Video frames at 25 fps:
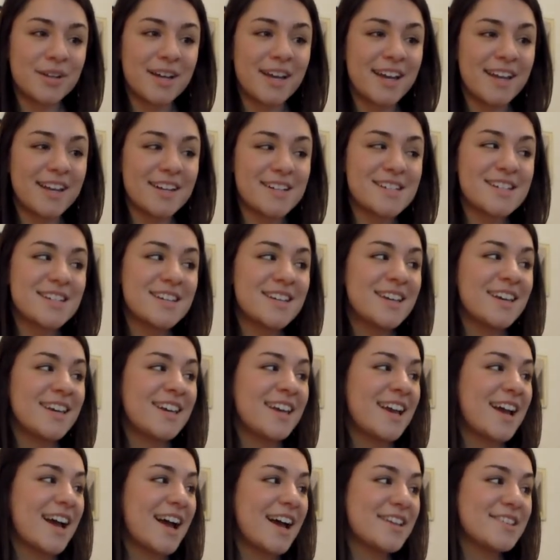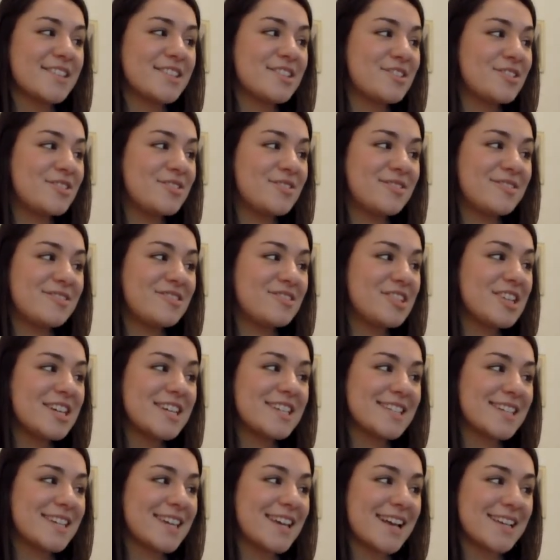And as
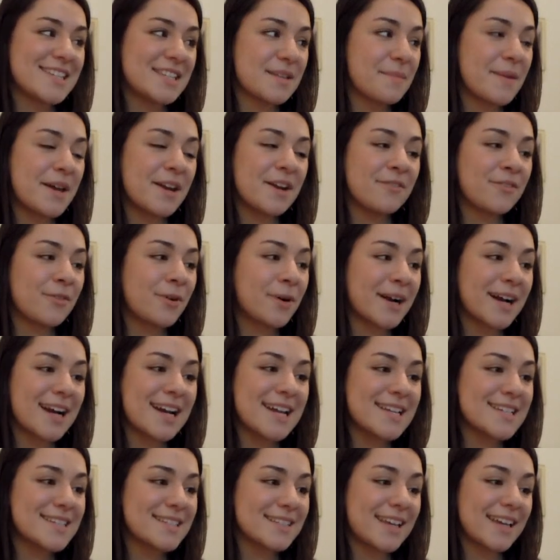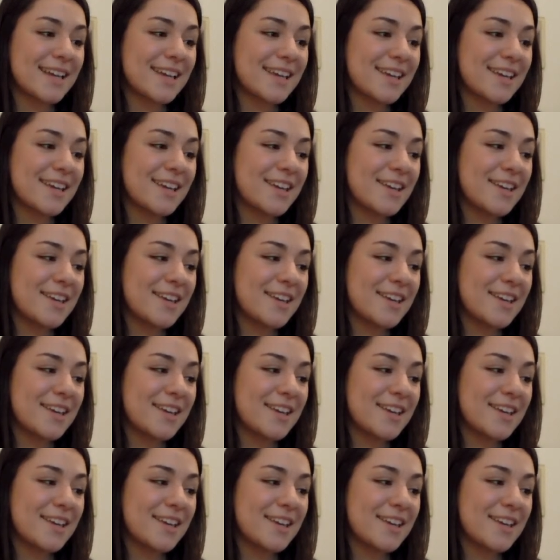cheesy as the metaphor is, like,